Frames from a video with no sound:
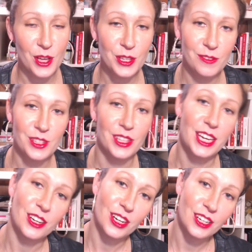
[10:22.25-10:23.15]
all of the
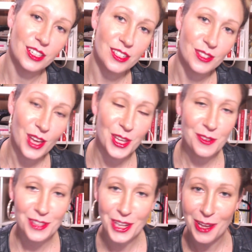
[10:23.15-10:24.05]
likers, all
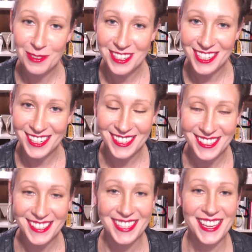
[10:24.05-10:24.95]
of the
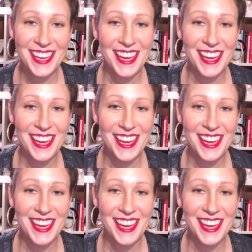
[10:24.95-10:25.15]
commenters,